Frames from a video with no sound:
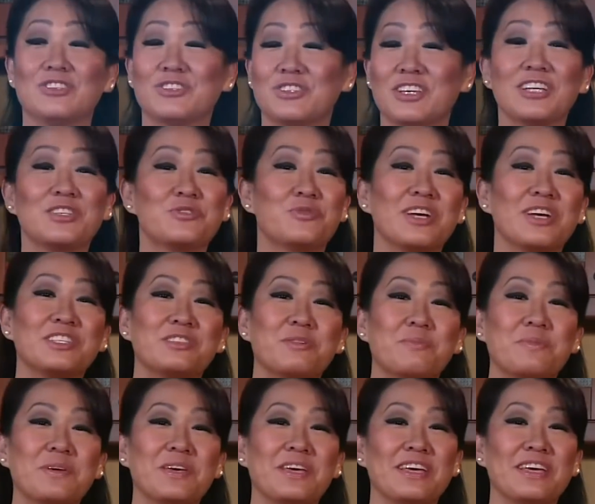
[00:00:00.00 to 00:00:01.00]
Today's
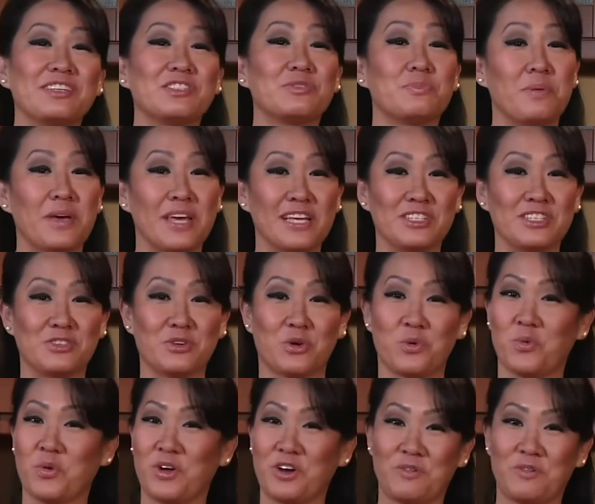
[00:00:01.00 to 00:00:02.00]
recipe is based
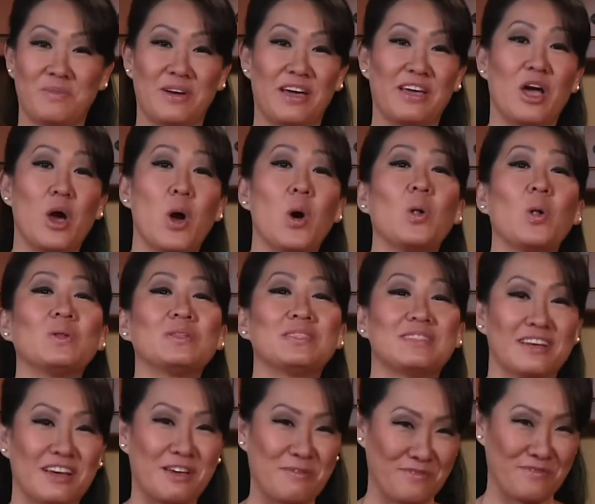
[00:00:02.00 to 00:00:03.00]
on one of my
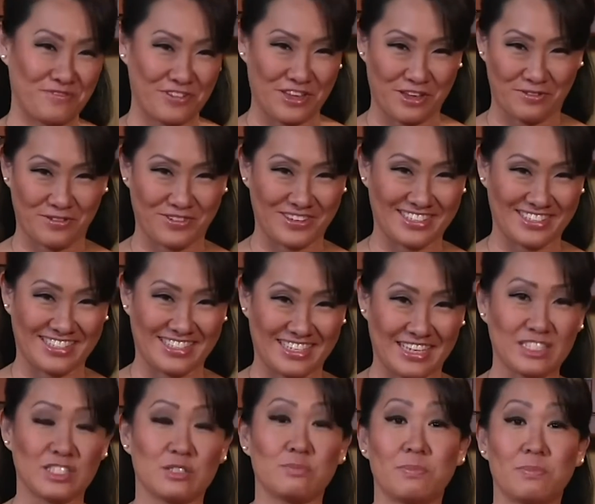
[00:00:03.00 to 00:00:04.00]
all-time favorites,
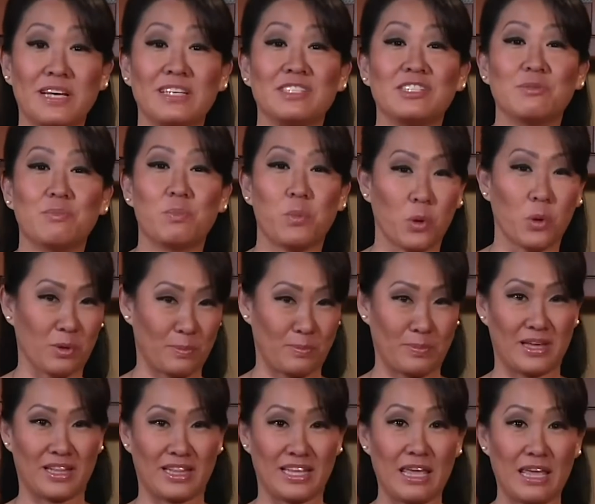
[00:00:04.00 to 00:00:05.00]
spicy pork
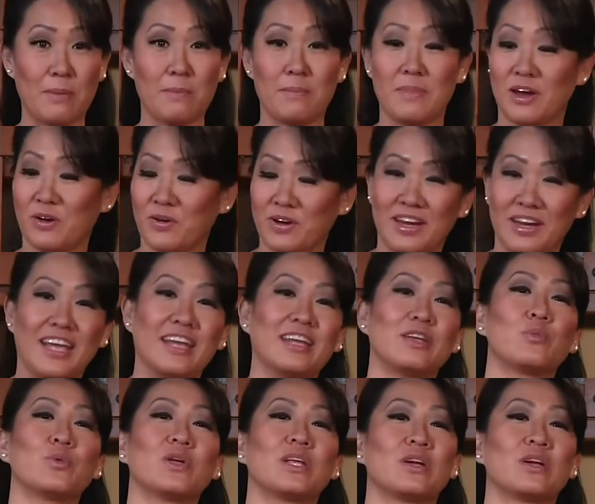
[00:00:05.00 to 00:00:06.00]
belly
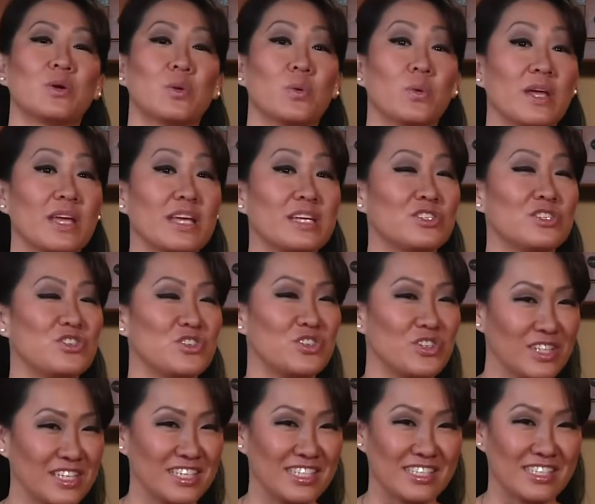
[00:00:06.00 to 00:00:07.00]
marinated with Korean
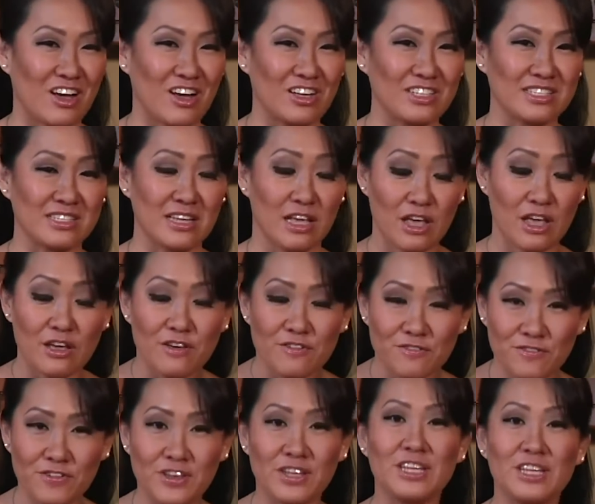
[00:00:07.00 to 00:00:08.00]
chili sauce,
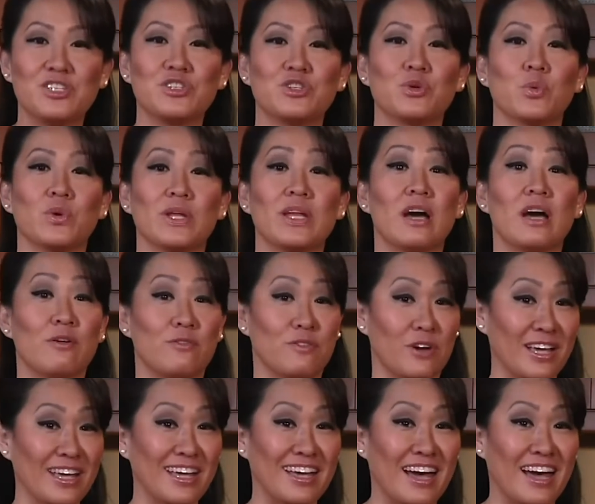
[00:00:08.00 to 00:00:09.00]
finished with
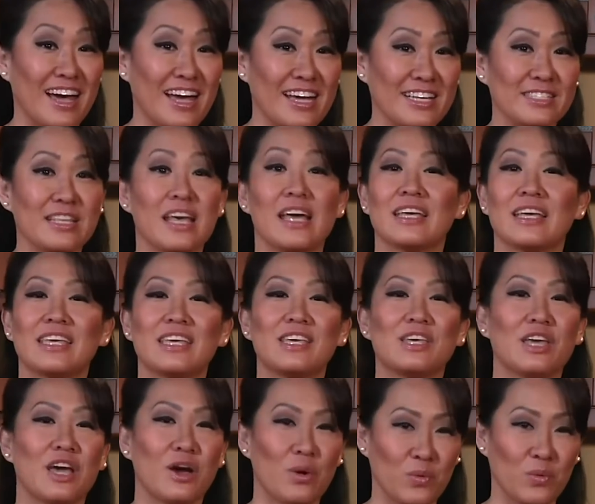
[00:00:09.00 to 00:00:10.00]
Hawaii Kai's
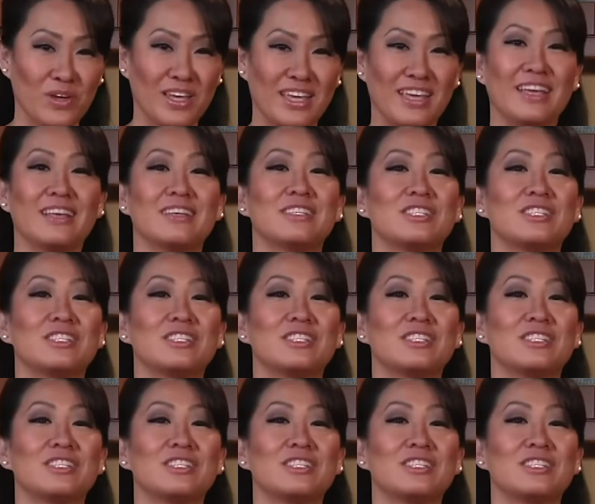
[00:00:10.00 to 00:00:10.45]
kiawe